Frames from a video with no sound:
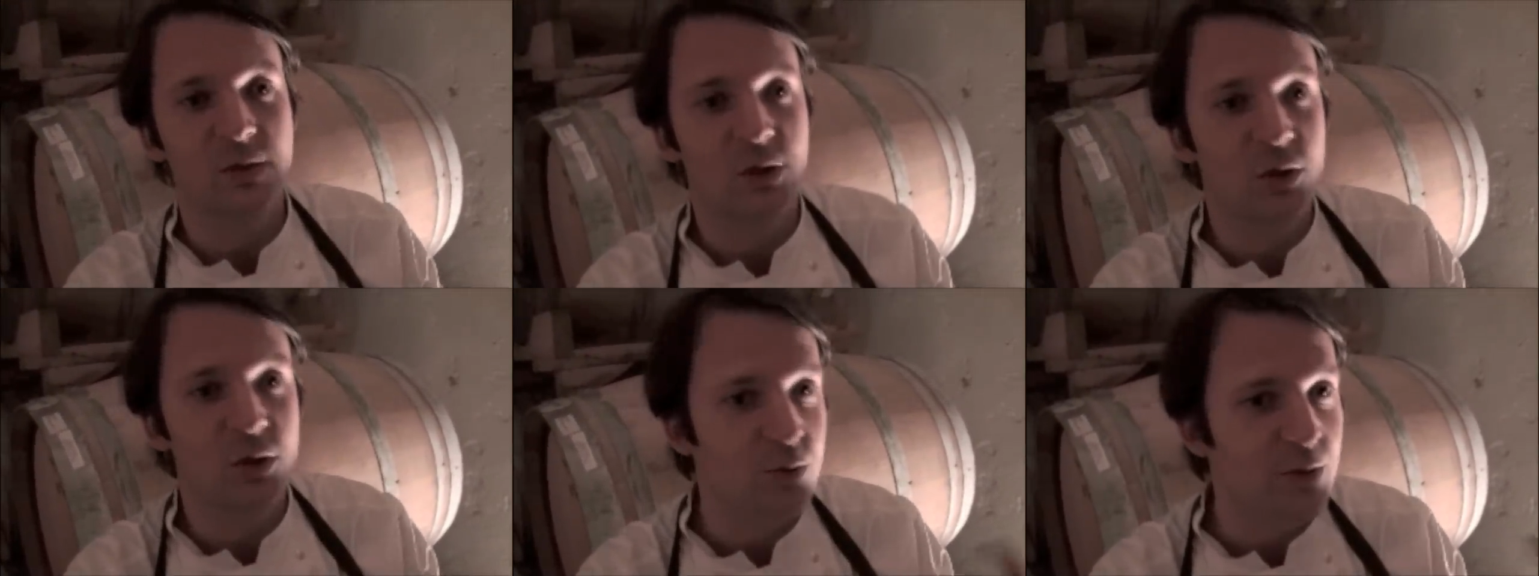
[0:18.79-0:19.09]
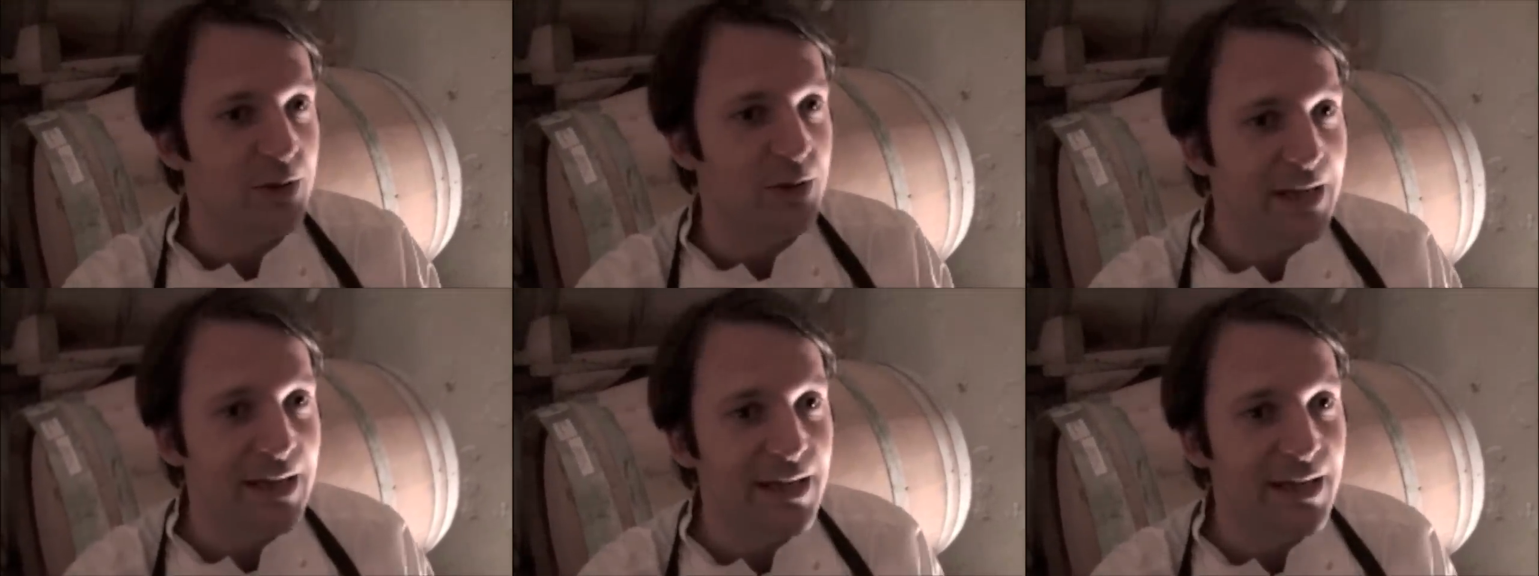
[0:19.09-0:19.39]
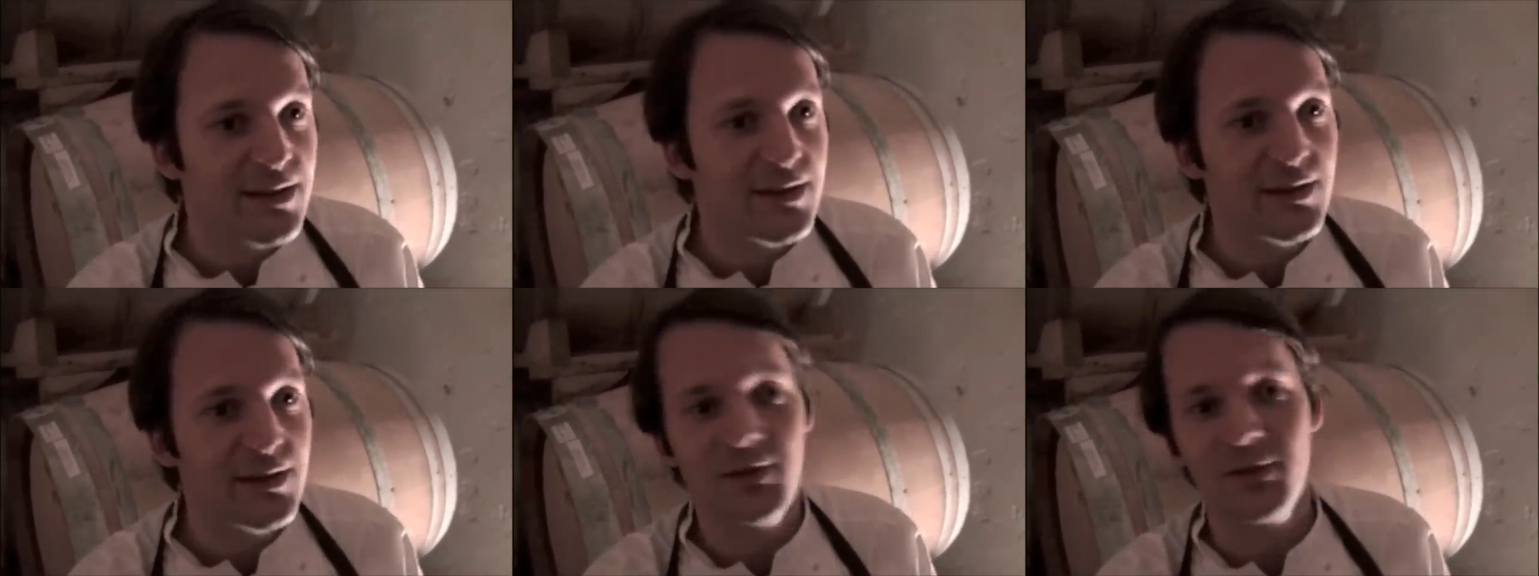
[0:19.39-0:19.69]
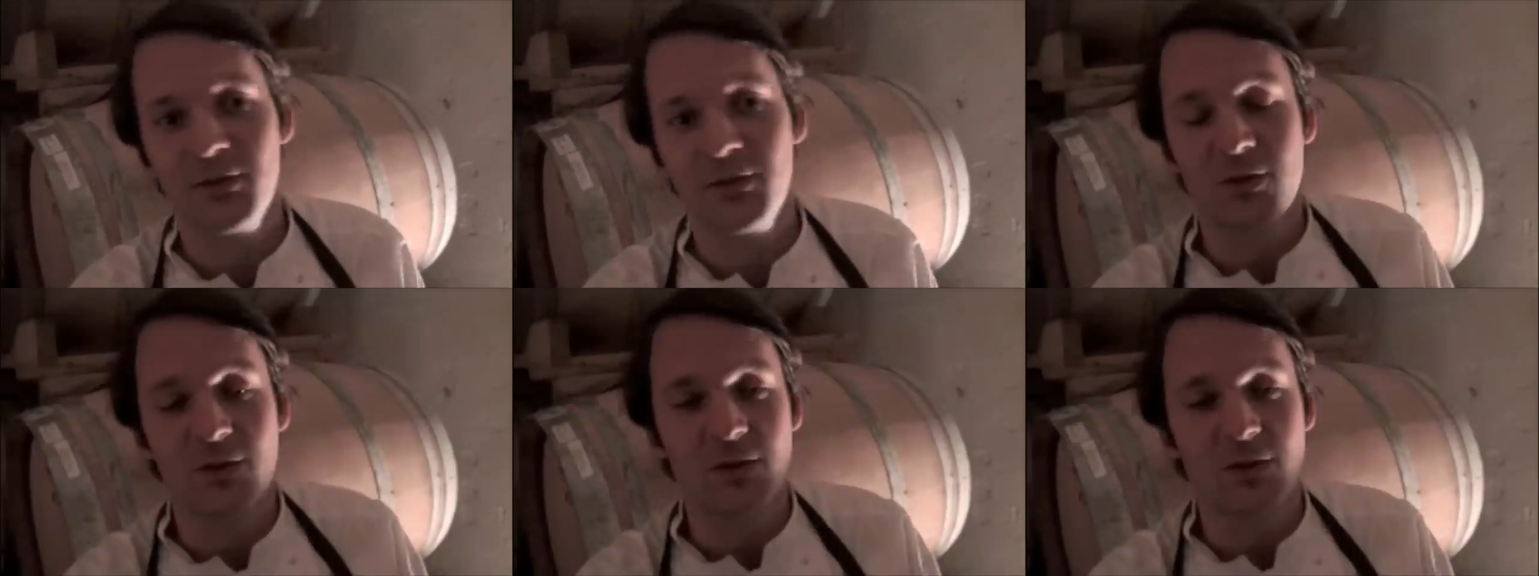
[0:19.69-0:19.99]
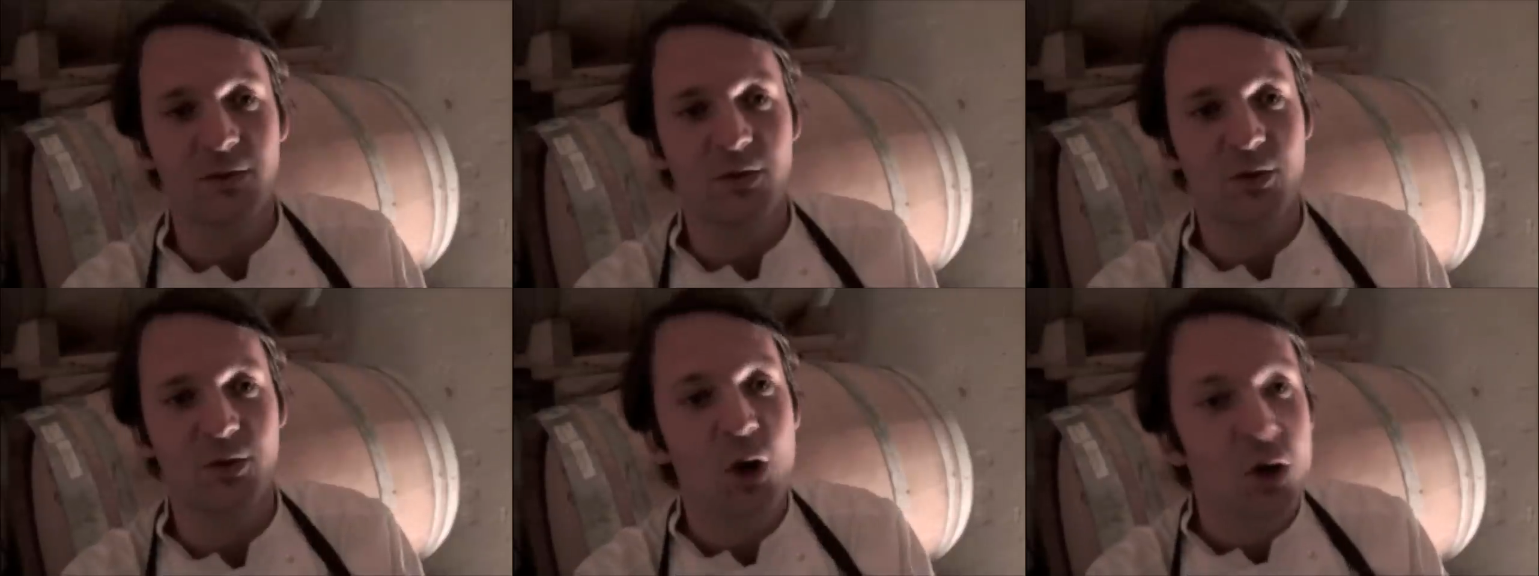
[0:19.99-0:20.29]
create
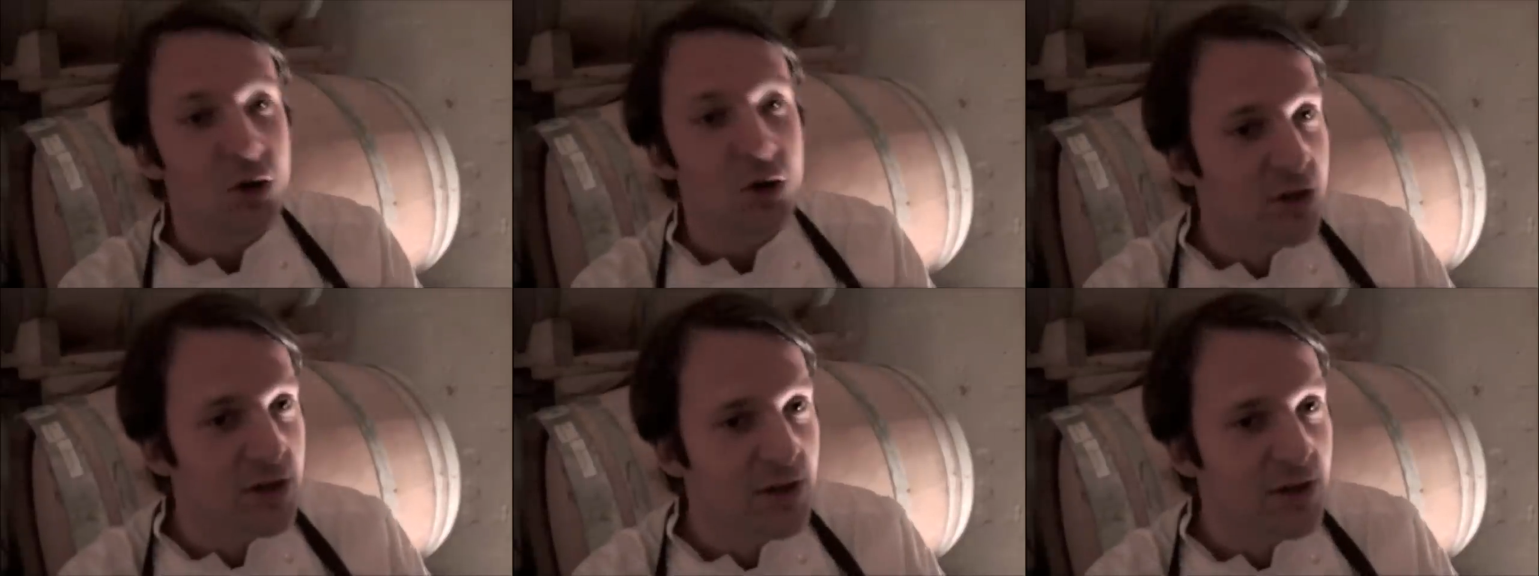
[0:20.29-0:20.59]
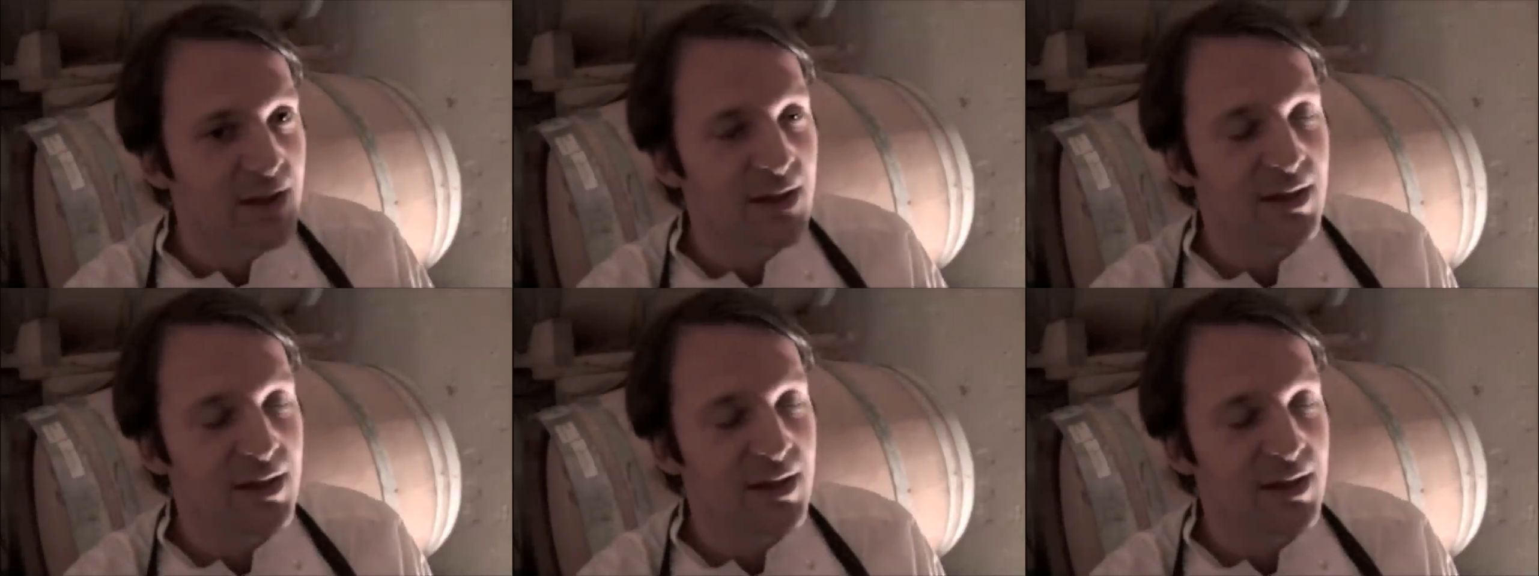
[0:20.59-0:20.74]
or cook